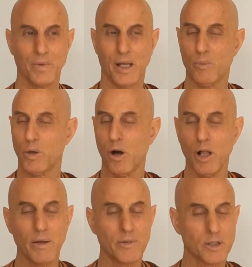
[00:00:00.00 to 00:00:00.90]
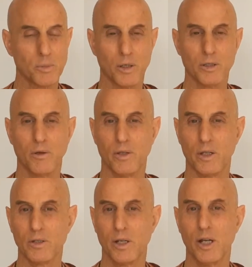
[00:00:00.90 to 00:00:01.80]
and we all have experience of
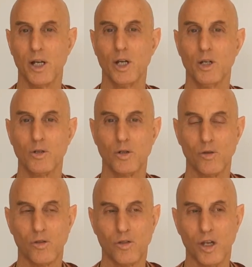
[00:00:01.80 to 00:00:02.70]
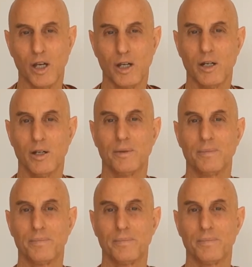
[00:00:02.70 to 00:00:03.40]
this, to think